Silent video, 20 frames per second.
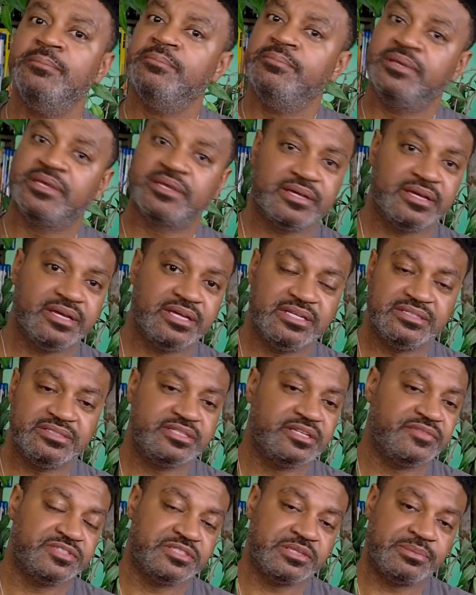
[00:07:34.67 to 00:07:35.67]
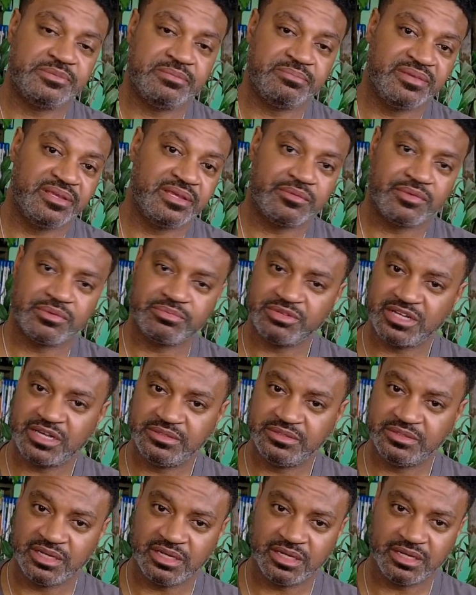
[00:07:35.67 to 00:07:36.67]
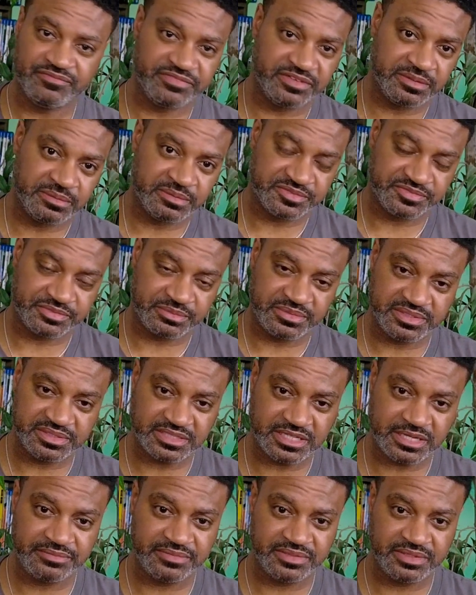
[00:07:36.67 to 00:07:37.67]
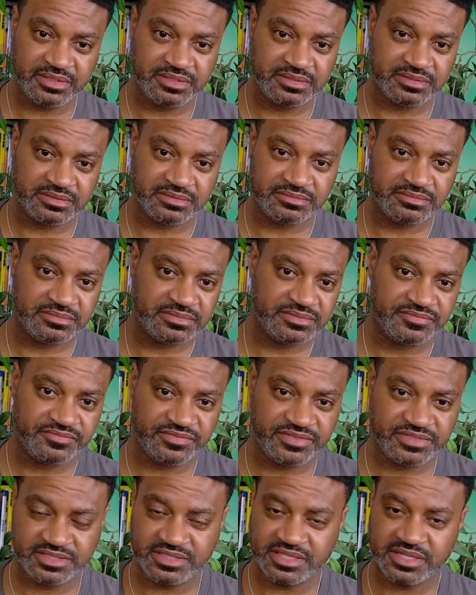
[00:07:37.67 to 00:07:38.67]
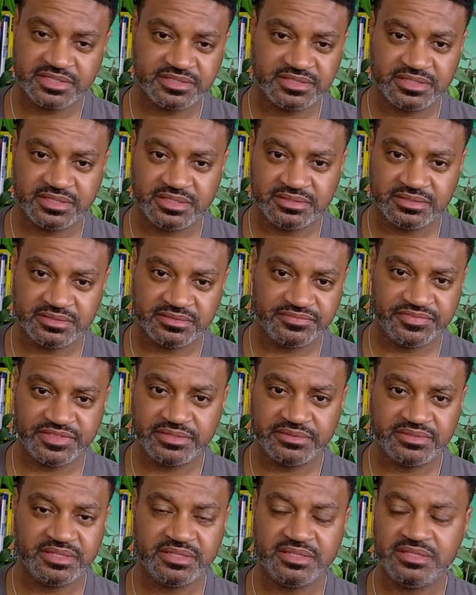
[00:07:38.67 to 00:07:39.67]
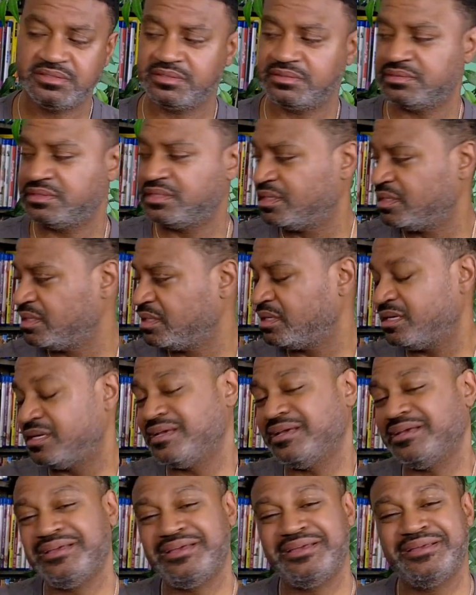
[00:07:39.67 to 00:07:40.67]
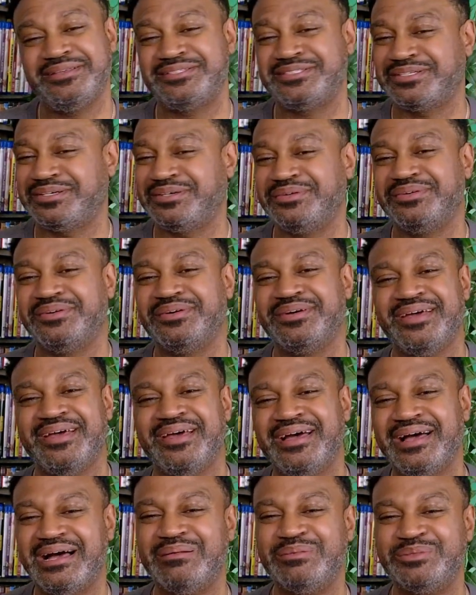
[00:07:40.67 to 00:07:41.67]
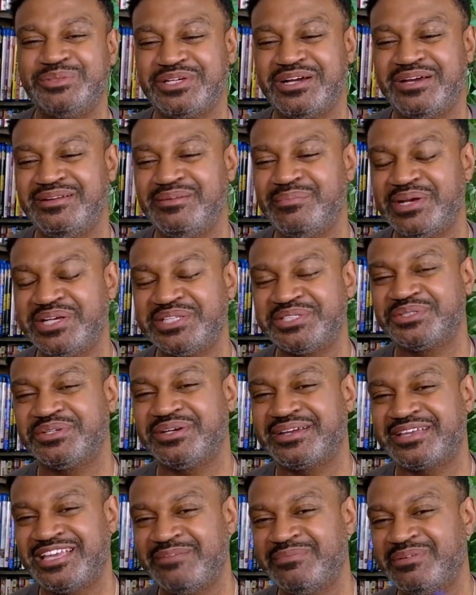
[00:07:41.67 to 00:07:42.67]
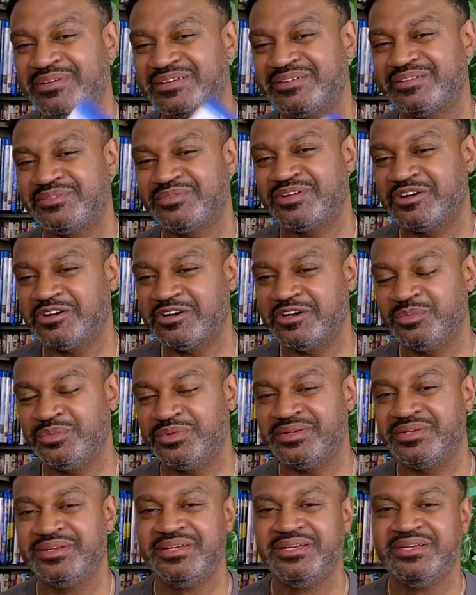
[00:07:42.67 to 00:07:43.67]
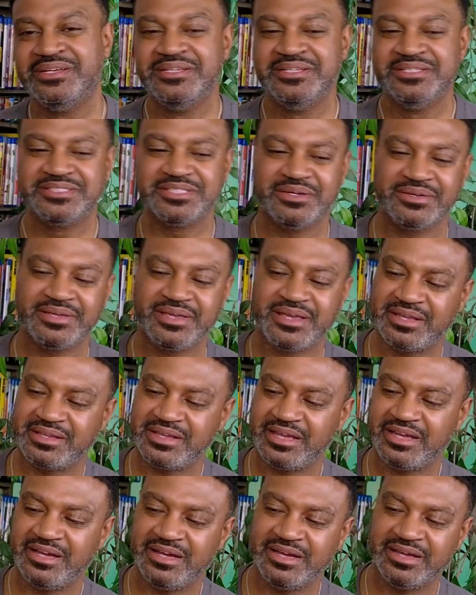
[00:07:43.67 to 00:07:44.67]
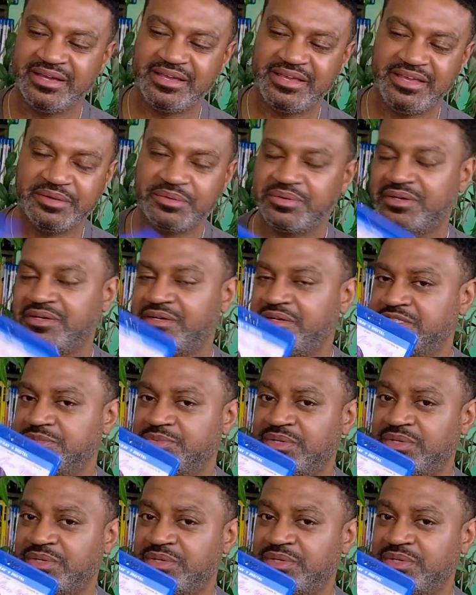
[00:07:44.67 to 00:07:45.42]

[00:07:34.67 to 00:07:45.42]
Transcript: because if it's up to me, I would probably do all films from the 70s and 60s and 50s. And so I'm trying to make sure I keep a current one. So yeah, Ingrid Goes